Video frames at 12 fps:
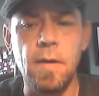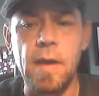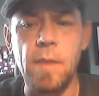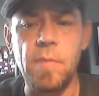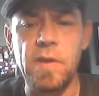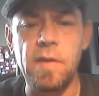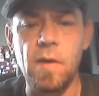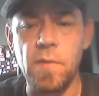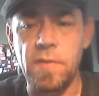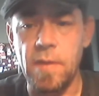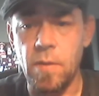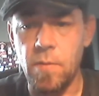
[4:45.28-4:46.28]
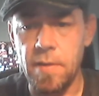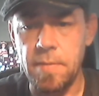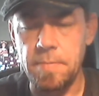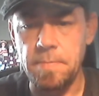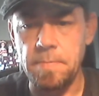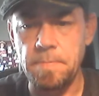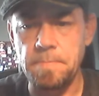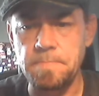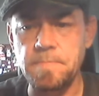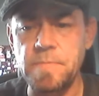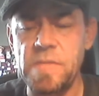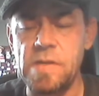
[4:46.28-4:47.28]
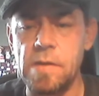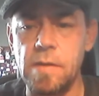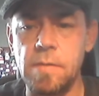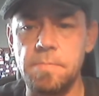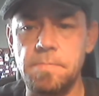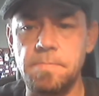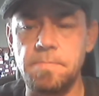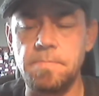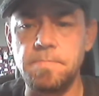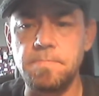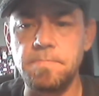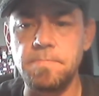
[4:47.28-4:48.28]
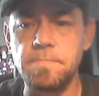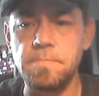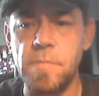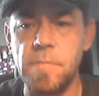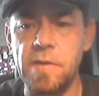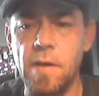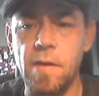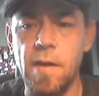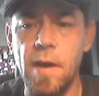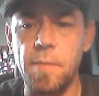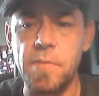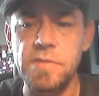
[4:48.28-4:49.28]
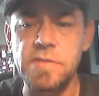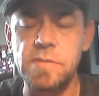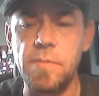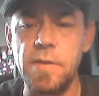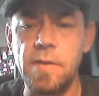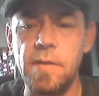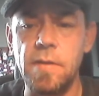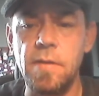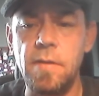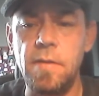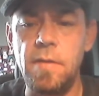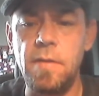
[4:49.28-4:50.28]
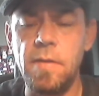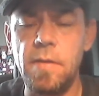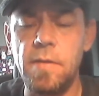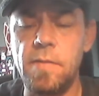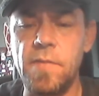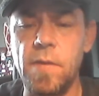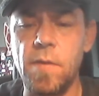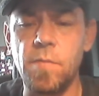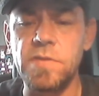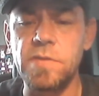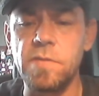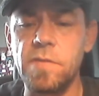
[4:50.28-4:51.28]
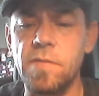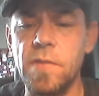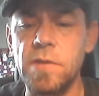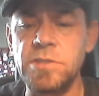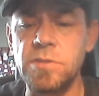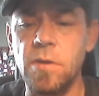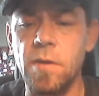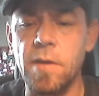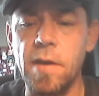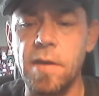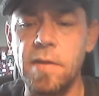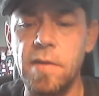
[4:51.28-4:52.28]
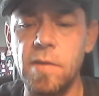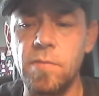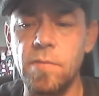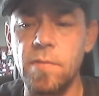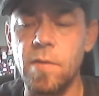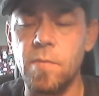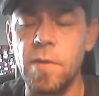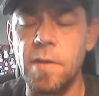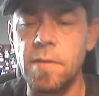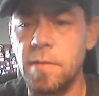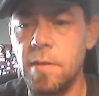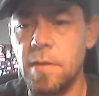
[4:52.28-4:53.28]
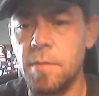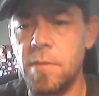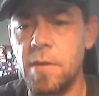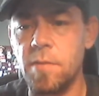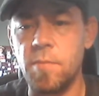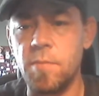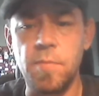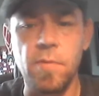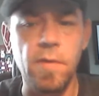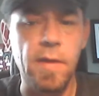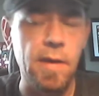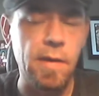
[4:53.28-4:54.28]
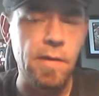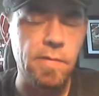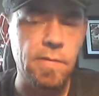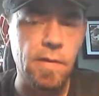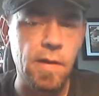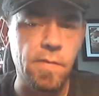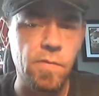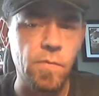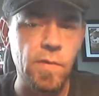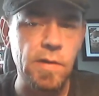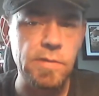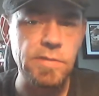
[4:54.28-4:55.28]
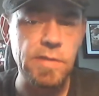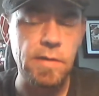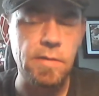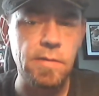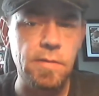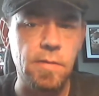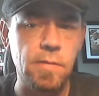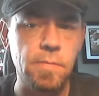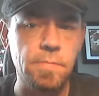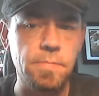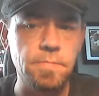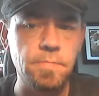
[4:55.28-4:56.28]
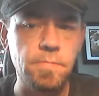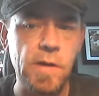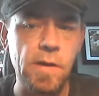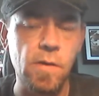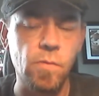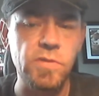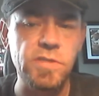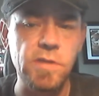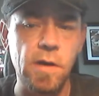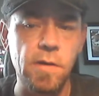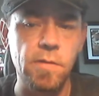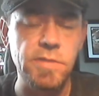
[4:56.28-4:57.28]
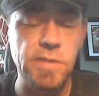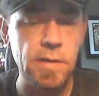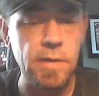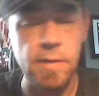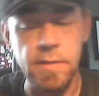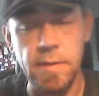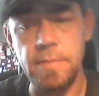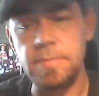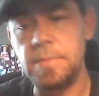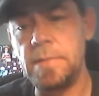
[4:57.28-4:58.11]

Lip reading: can be dealt with that way. Um, my daughter happens to be very resilient, very strong, and I can deal with her that way. But other people I can't, and I have to realize that. My oldest daughter is not like that.